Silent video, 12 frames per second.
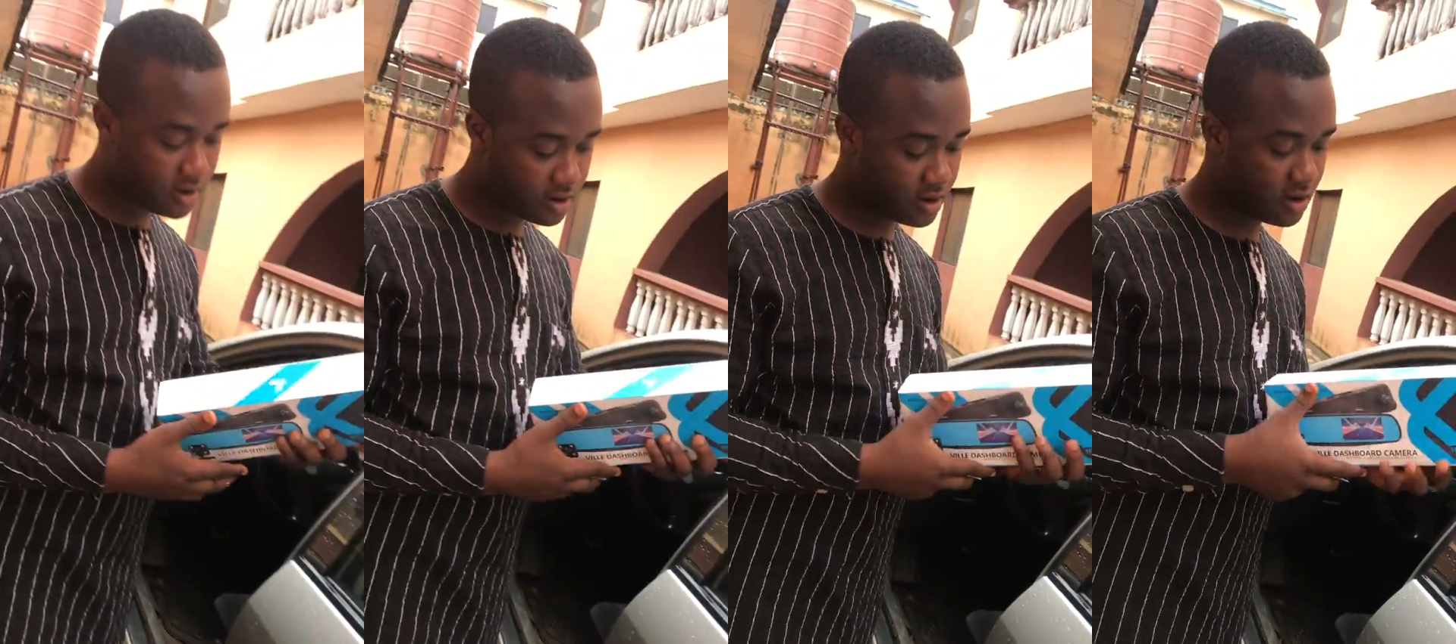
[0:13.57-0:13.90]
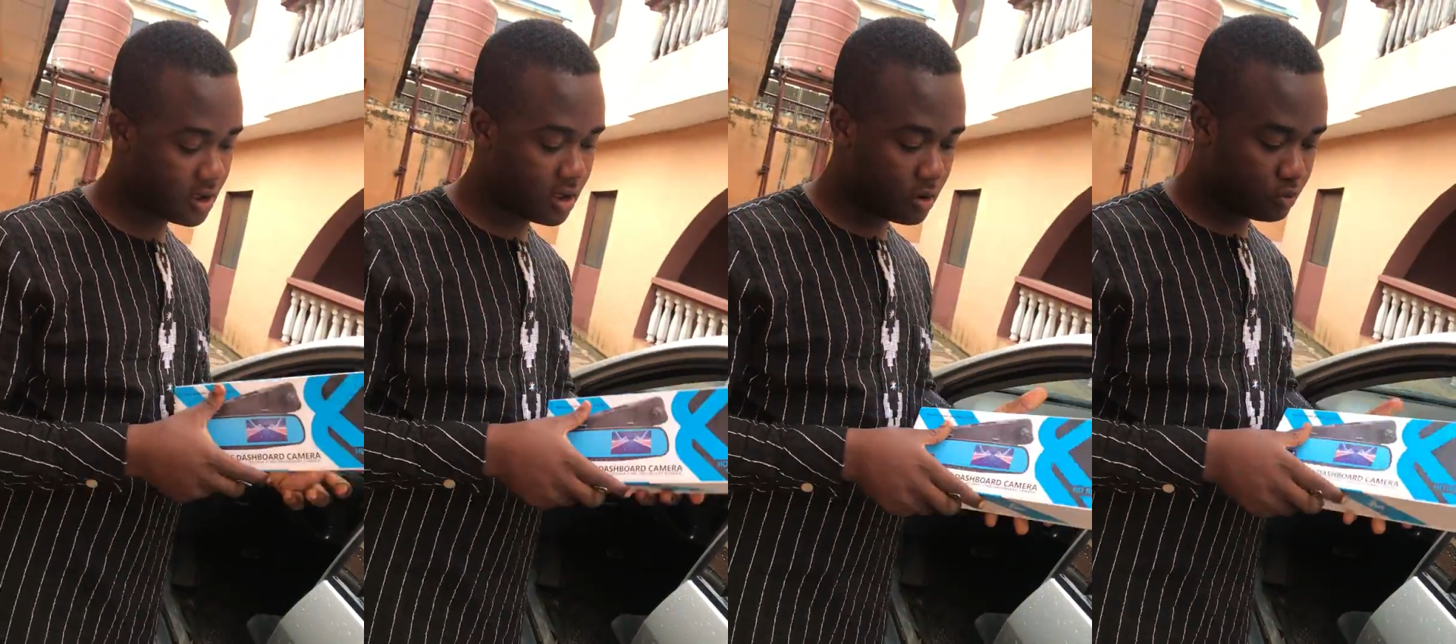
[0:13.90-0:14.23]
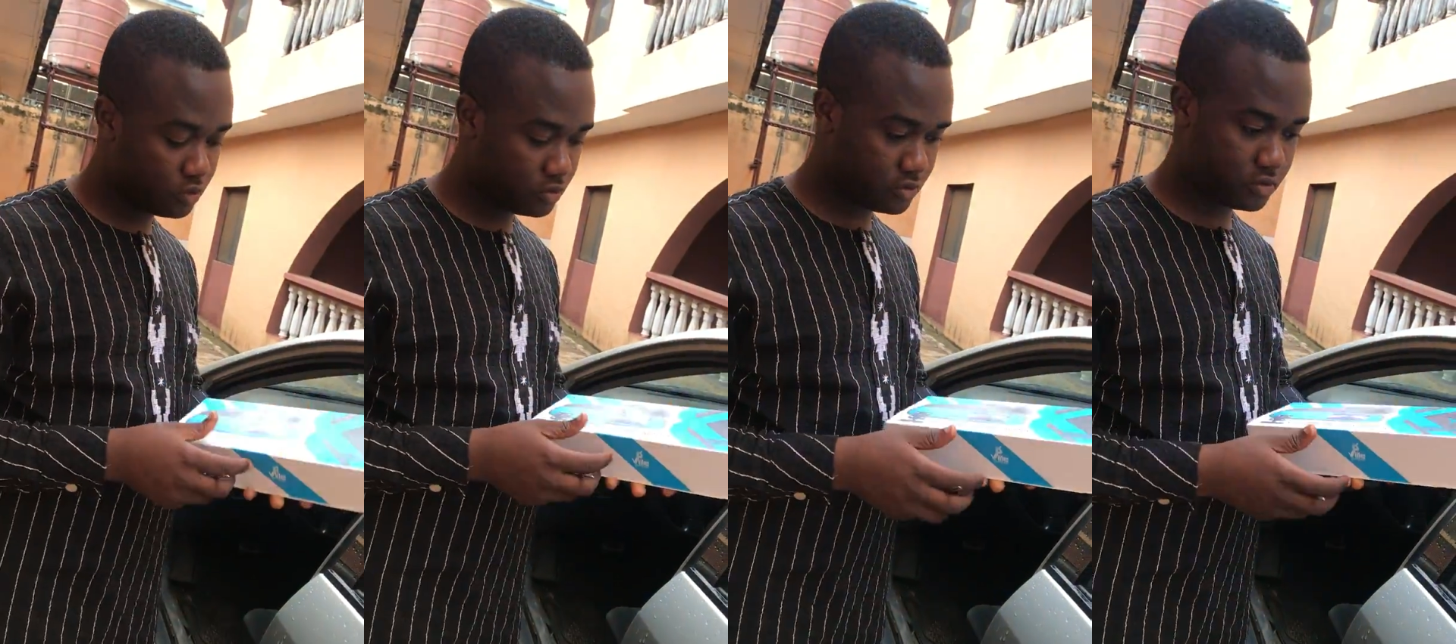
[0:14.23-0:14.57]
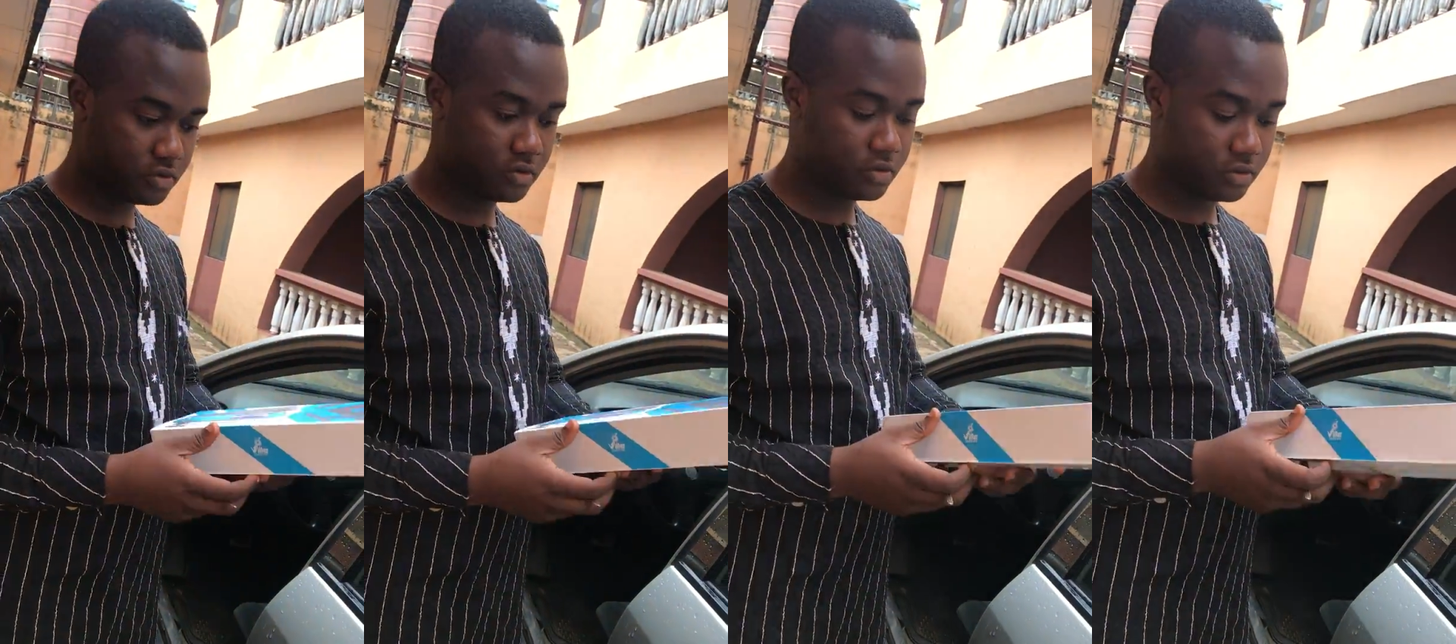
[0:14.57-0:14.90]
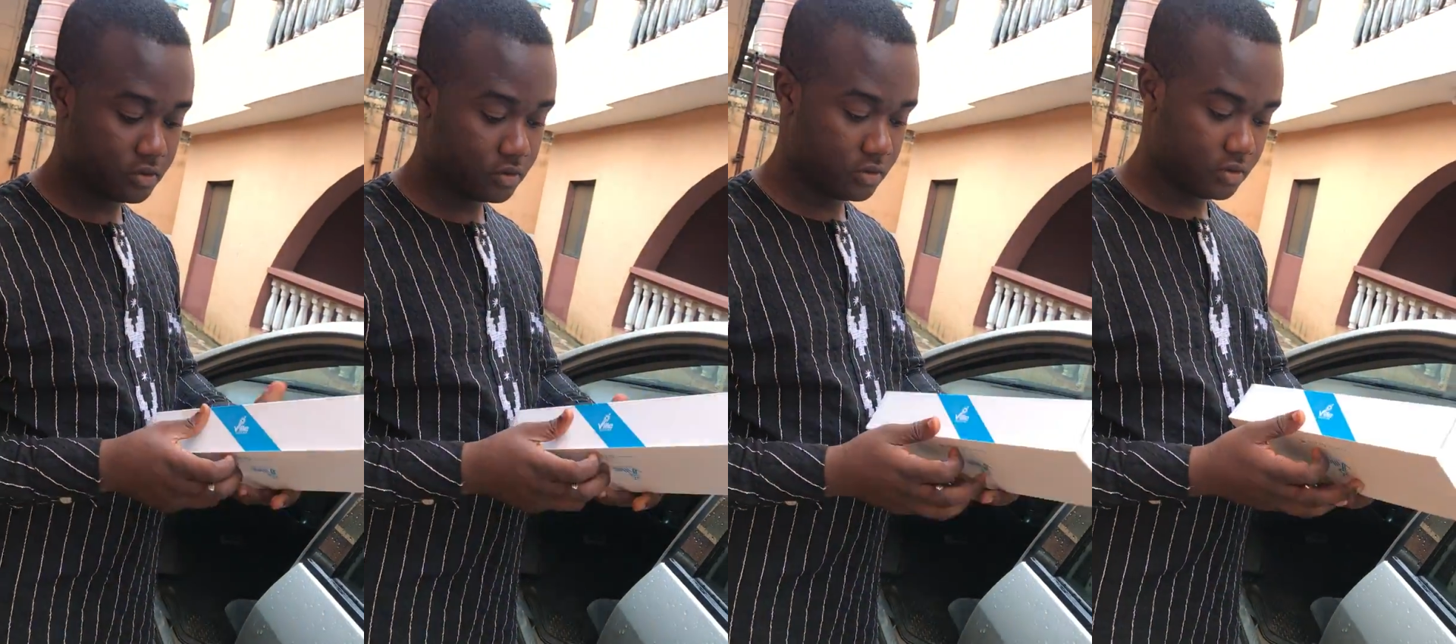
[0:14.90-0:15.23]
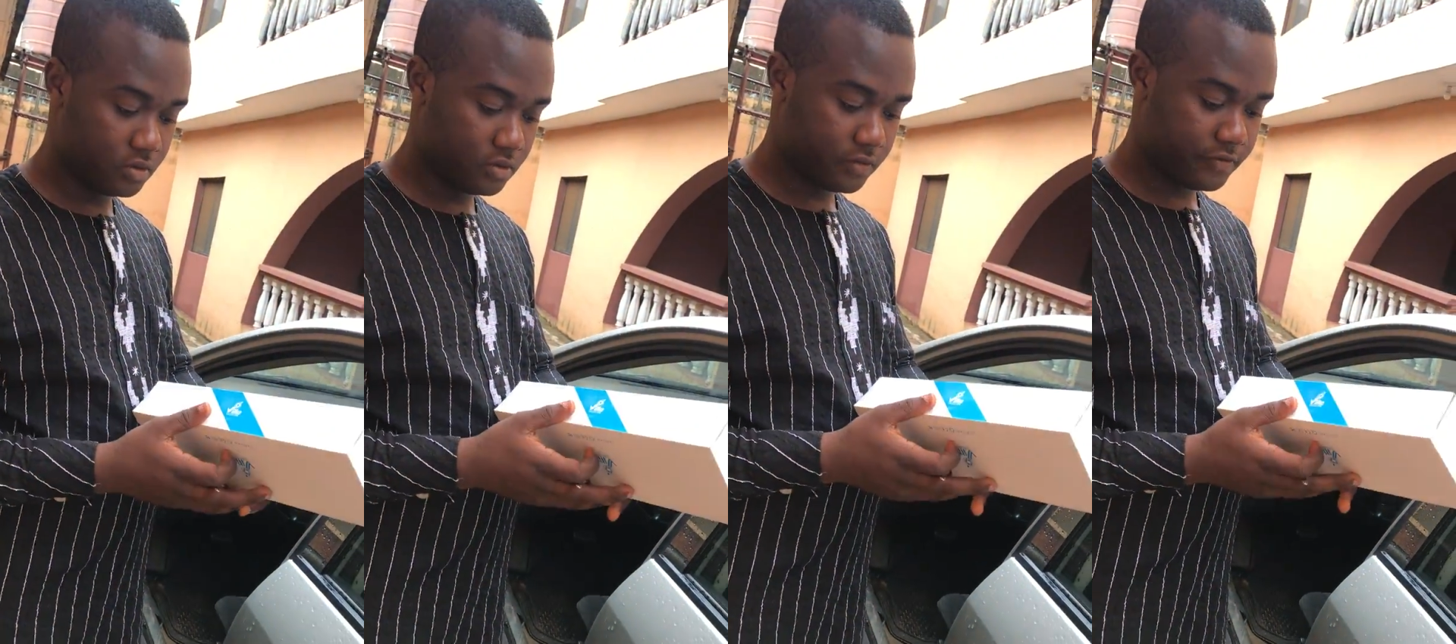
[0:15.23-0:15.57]
here. I would
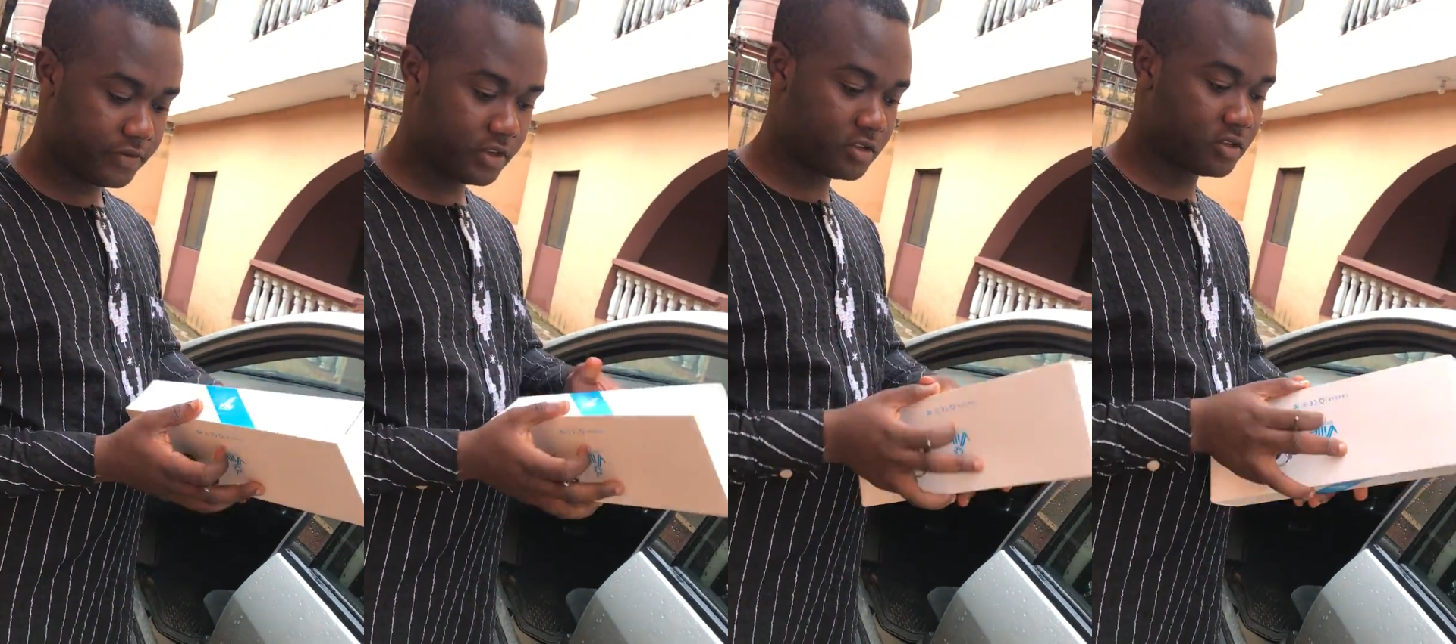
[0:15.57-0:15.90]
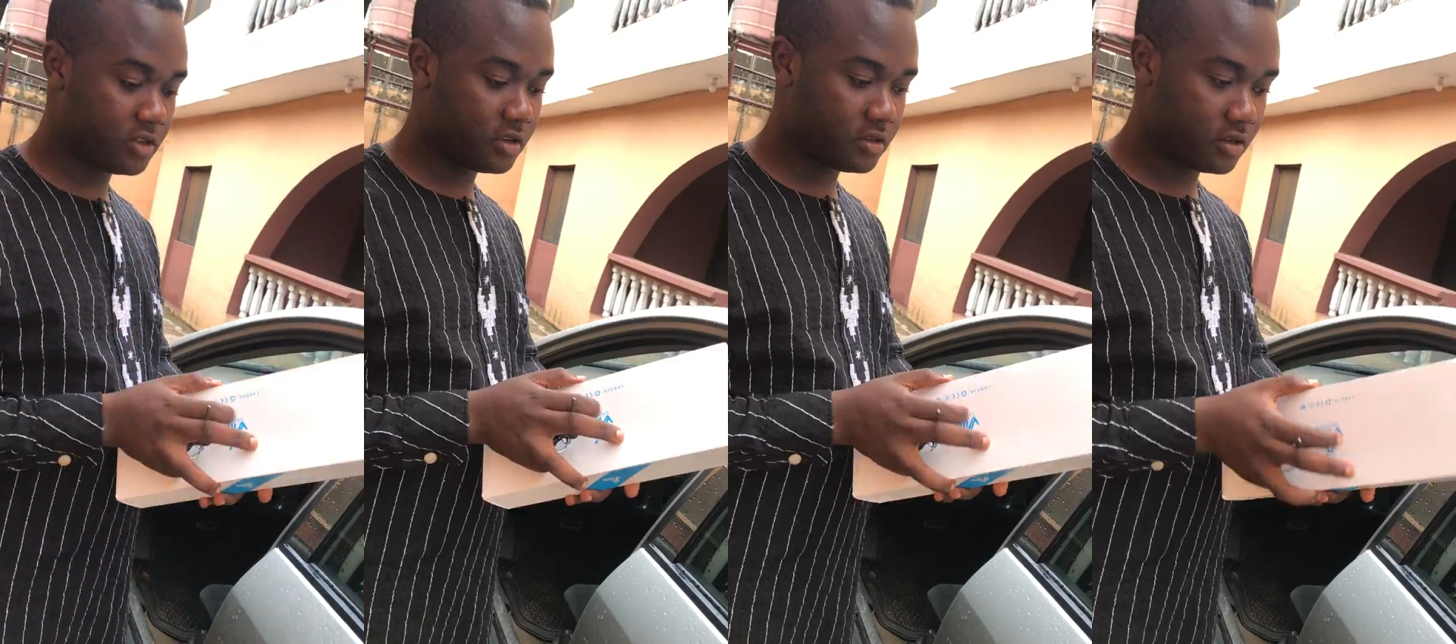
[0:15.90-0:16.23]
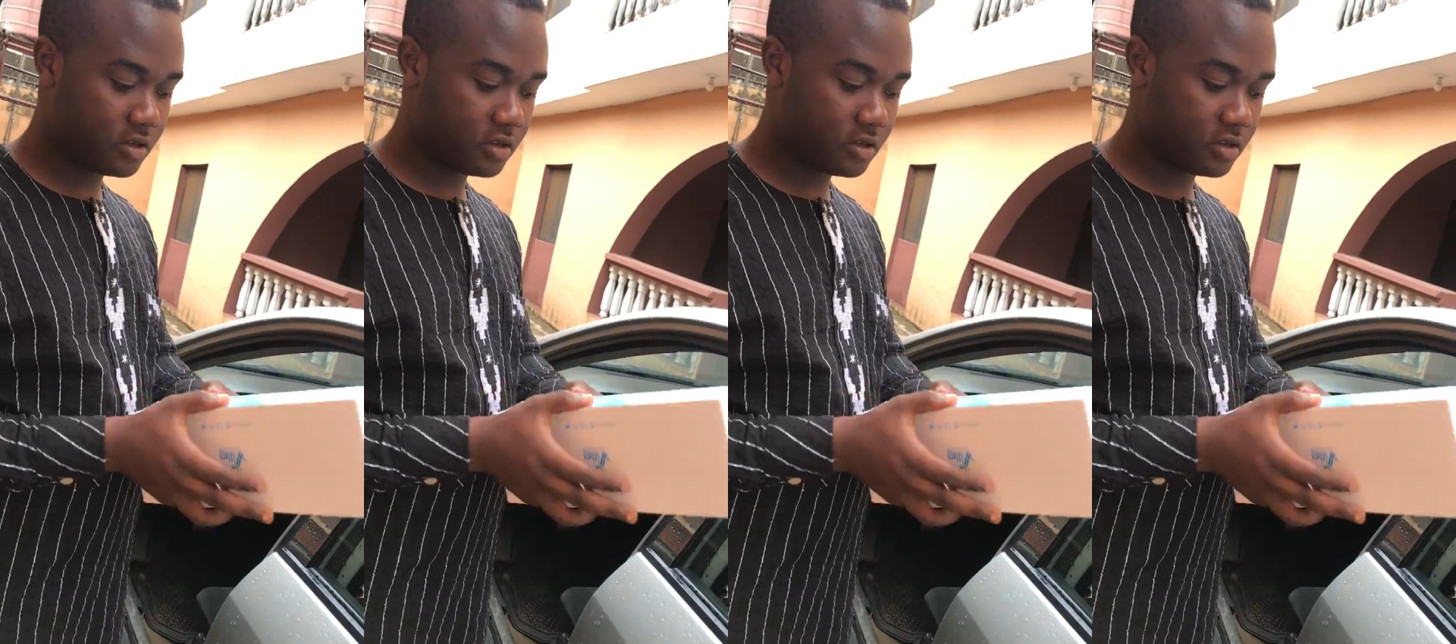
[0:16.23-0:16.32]
fix this